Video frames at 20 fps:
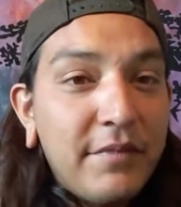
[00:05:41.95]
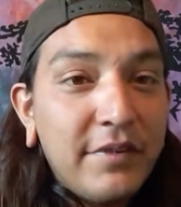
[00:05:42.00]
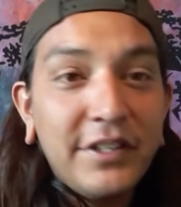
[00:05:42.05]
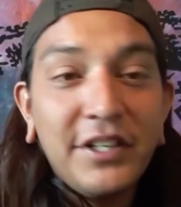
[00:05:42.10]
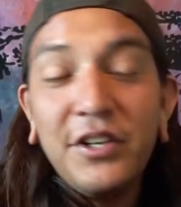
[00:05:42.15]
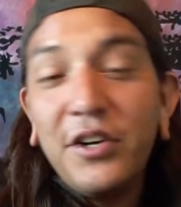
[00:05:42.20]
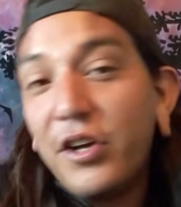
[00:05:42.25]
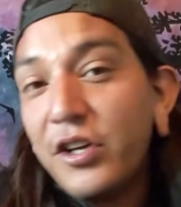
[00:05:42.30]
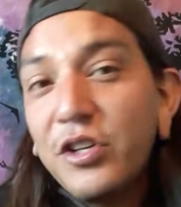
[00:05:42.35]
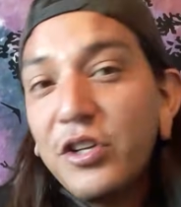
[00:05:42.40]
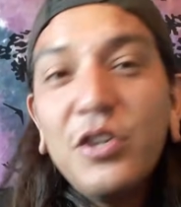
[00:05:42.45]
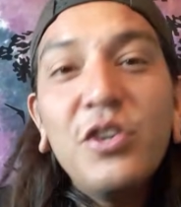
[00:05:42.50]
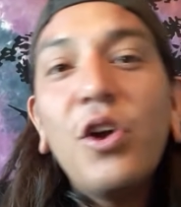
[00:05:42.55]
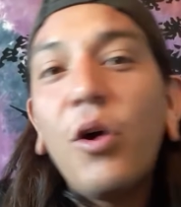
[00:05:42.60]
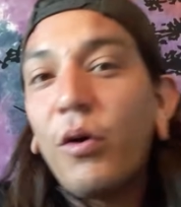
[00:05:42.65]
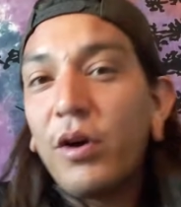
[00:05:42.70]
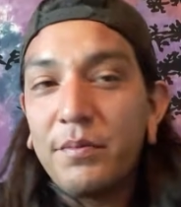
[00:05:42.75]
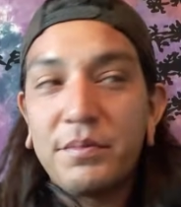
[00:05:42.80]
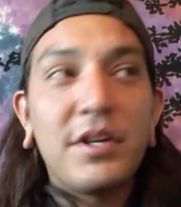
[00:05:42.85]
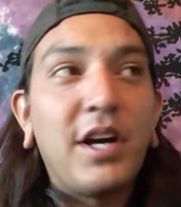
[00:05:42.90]
You know
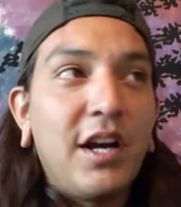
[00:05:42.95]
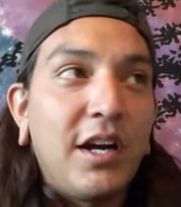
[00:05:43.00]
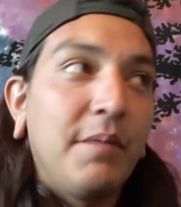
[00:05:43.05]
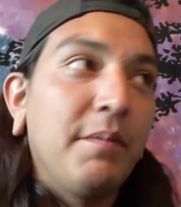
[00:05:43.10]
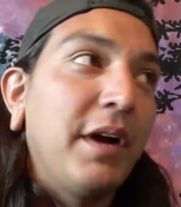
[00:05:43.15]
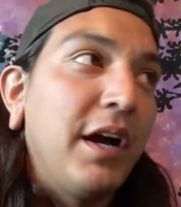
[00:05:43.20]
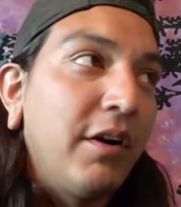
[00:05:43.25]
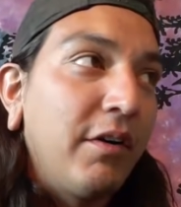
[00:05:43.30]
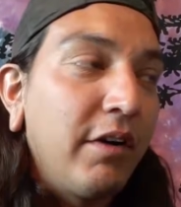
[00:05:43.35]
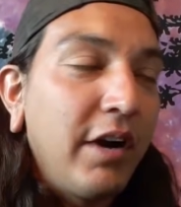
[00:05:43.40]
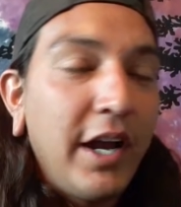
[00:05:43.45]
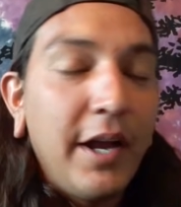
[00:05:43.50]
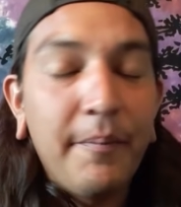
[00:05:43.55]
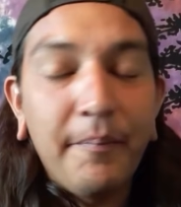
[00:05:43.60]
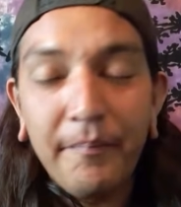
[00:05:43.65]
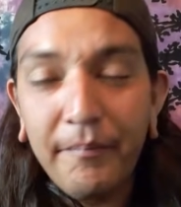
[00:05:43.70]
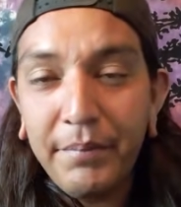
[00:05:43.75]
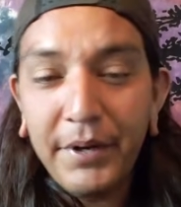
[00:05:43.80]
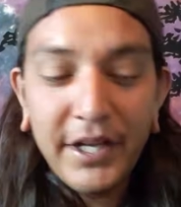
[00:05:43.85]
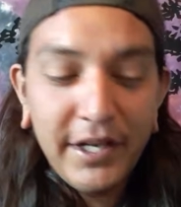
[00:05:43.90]
what I'm talking about, right?
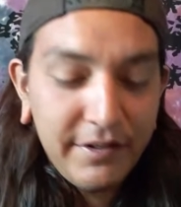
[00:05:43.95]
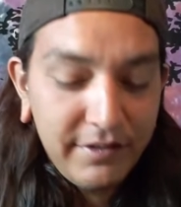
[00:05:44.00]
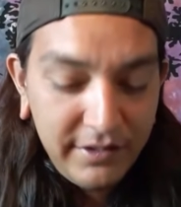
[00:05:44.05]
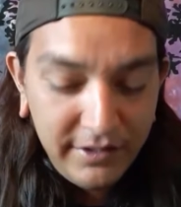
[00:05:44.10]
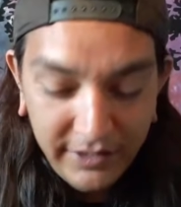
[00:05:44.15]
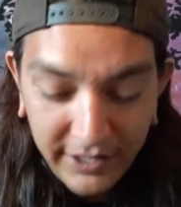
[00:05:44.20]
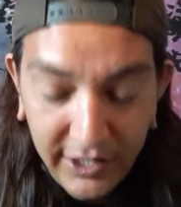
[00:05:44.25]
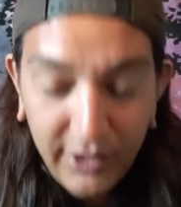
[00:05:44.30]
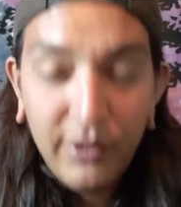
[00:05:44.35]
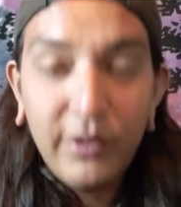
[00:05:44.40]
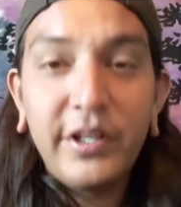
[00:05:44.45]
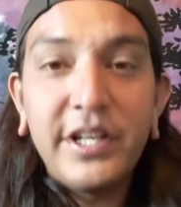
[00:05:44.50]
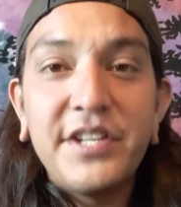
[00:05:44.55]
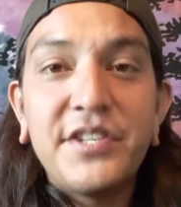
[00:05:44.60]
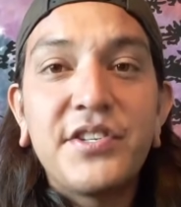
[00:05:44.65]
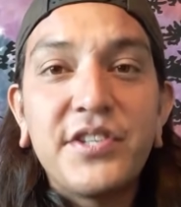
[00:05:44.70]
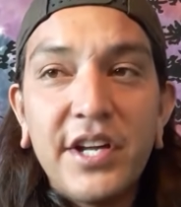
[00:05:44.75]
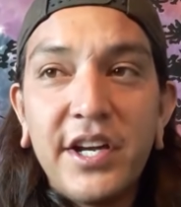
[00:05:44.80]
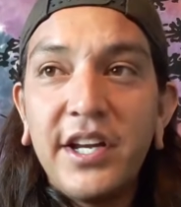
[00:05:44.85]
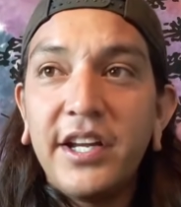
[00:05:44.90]
But literally
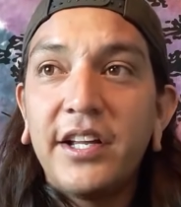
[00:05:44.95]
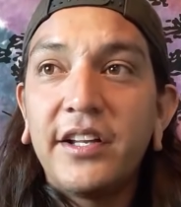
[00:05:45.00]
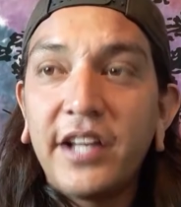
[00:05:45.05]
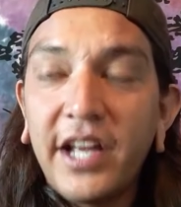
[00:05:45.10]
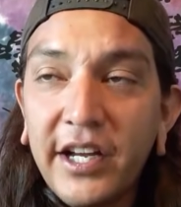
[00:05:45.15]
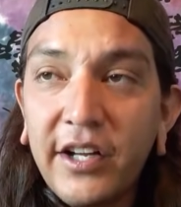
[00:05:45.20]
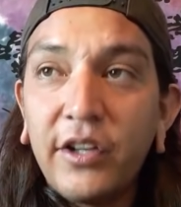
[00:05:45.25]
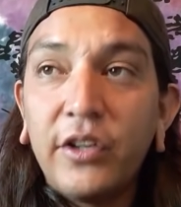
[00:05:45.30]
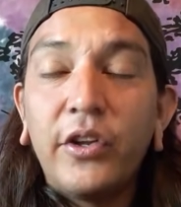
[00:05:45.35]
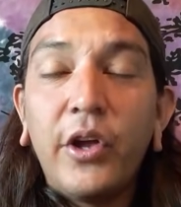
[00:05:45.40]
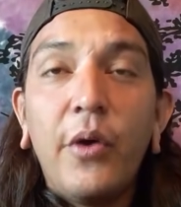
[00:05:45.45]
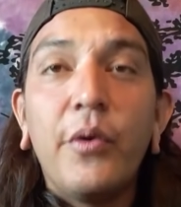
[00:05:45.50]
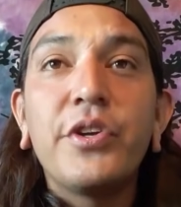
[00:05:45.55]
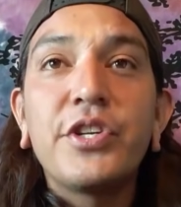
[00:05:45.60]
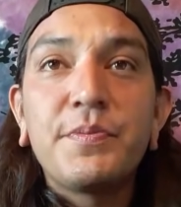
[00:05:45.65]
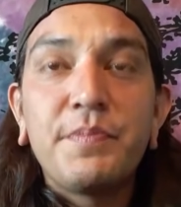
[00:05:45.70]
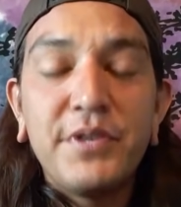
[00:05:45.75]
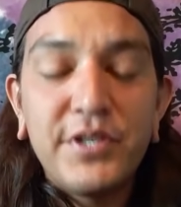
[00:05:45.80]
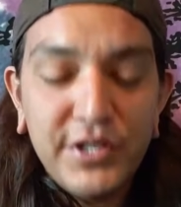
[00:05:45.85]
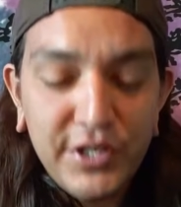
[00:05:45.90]
sitting in like a
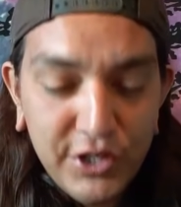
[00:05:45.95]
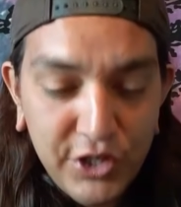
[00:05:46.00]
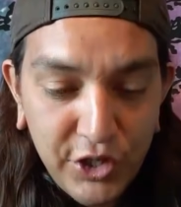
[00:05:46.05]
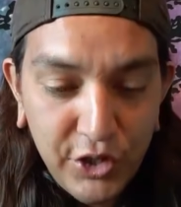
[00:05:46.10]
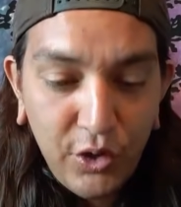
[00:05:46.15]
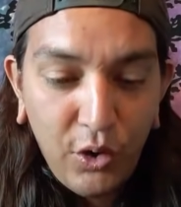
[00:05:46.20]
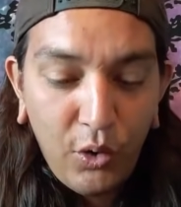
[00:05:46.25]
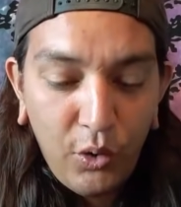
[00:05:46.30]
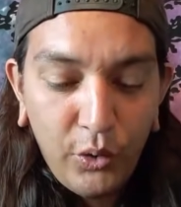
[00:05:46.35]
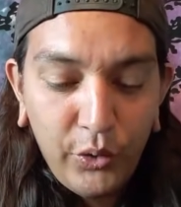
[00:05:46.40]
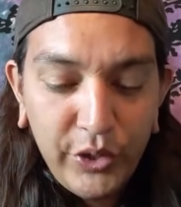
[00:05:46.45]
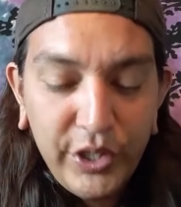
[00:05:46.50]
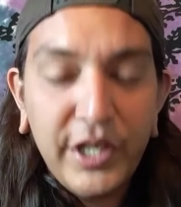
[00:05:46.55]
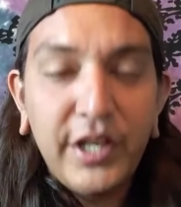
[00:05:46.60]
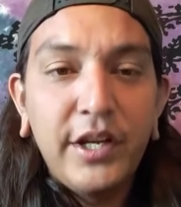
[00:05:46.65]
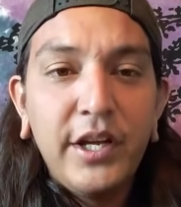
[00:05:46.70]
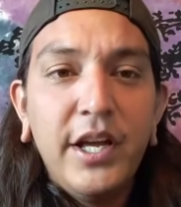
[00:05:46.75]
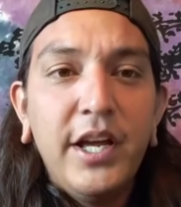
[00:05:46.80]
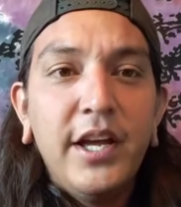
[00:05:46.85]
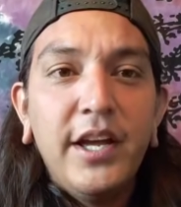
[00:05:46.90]
lotus position
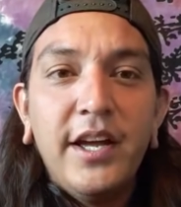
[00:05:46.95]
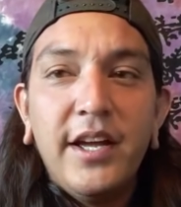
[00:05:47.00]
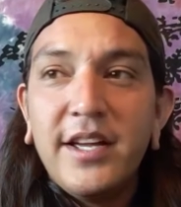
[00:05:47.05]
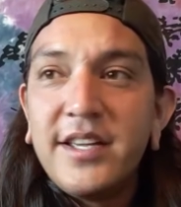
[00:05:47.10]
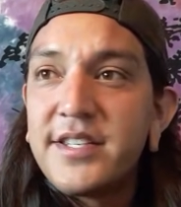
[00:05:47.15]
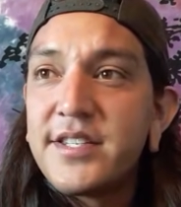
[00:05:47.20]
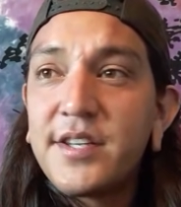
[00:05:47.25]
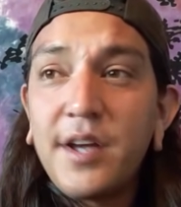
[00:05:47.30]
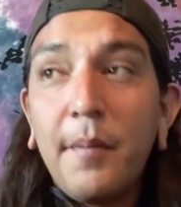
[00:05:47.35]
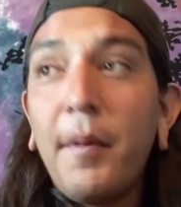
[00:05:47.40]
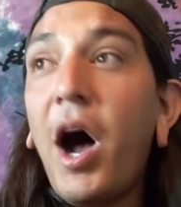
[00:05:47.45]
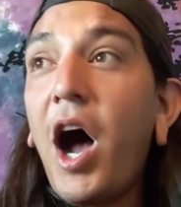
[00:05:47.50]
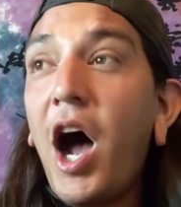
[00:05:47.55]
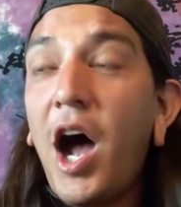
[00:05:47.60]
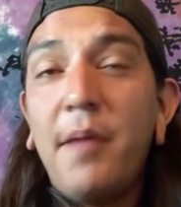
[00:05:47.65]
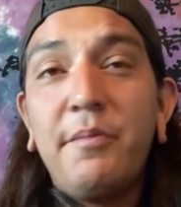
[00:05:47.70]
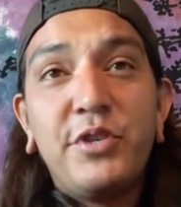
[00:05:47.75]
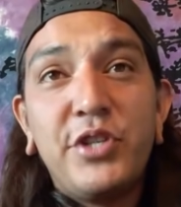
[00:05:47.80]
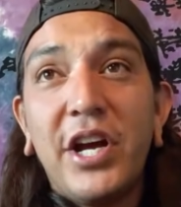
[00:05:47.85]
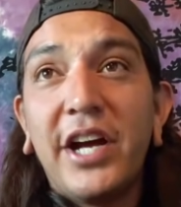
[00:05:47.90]
holding some
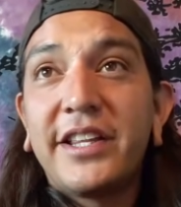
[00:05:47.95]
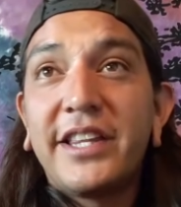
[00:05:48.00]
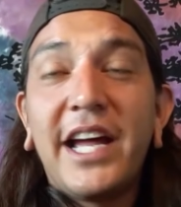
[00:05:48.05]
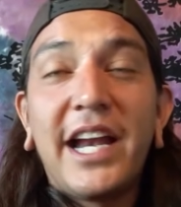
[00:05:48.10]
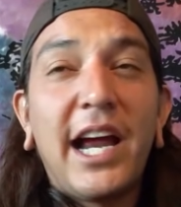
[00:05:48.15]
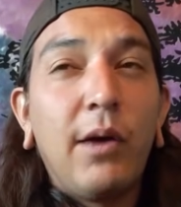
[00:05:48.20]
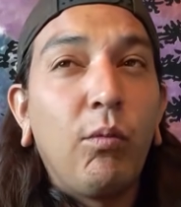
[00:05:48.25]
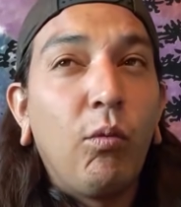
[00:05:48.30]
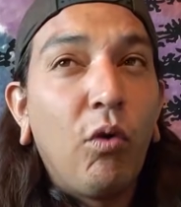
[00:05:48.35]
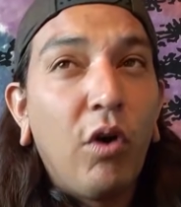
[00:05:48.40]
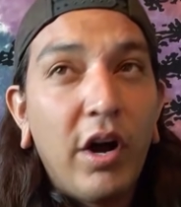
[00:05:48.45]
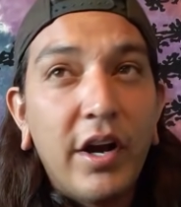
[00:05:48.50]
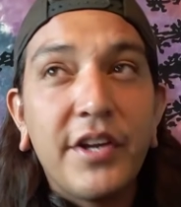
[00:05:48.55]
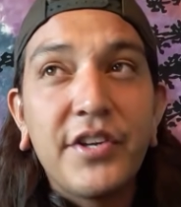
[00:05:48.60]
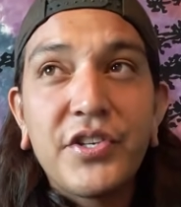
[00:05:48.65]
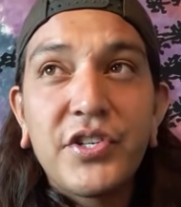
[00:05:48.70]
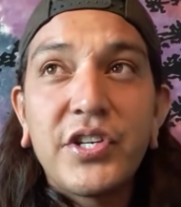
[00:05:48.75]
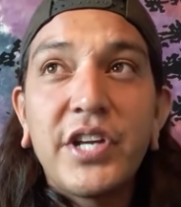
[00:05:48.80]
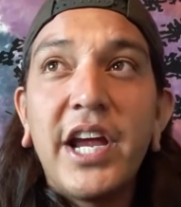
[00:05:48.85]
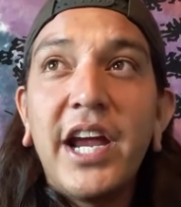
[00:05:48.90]
object that I want to
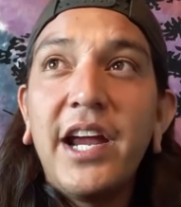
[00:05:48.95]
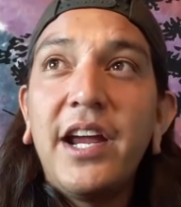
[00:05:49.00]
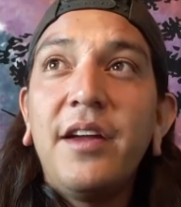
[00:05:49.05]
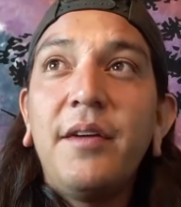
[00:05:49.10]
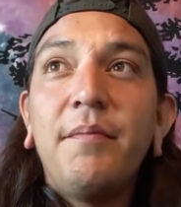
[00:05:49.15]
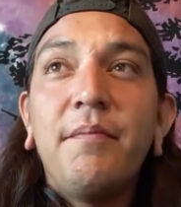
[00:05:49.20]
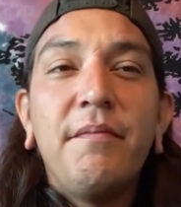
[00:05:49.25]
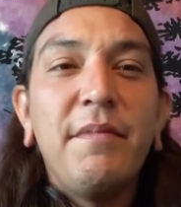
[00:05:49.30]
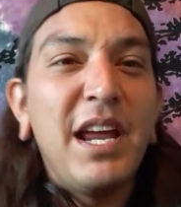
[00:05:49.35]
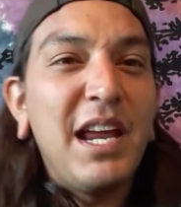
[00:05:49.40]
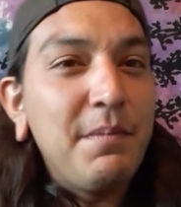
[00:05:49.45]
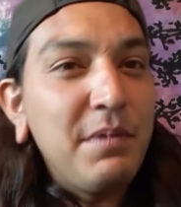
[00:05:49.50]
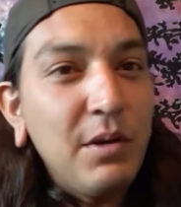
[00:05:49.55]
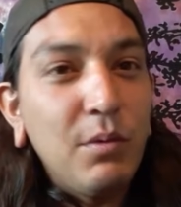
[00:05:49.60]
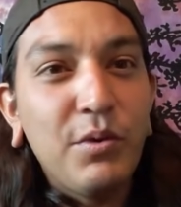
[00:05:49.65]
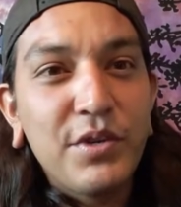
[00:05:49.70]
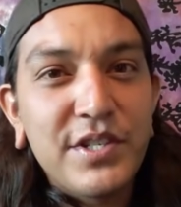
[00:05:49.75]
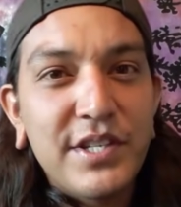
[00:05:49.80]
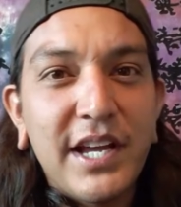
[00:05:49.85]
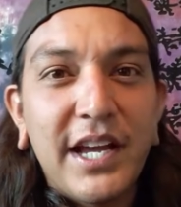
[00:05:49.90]
say maybe
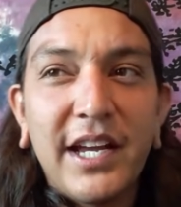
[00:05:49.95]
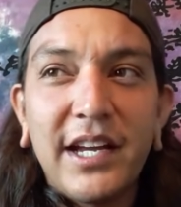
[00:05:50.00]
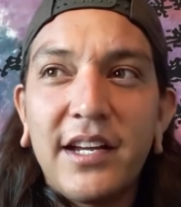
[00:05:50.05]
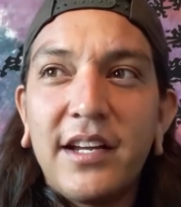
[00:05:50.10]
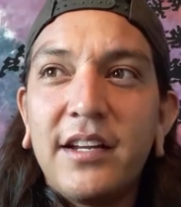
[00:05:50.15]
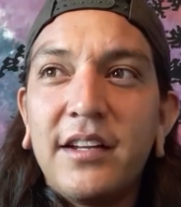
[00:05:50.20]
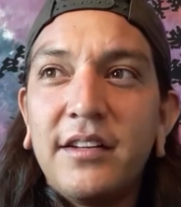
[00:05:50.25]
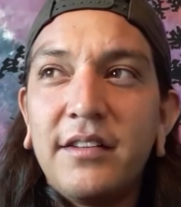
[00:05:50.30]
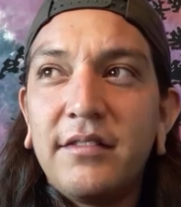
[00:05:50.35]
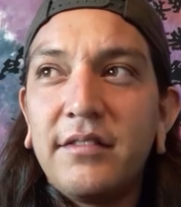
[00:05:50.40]
was like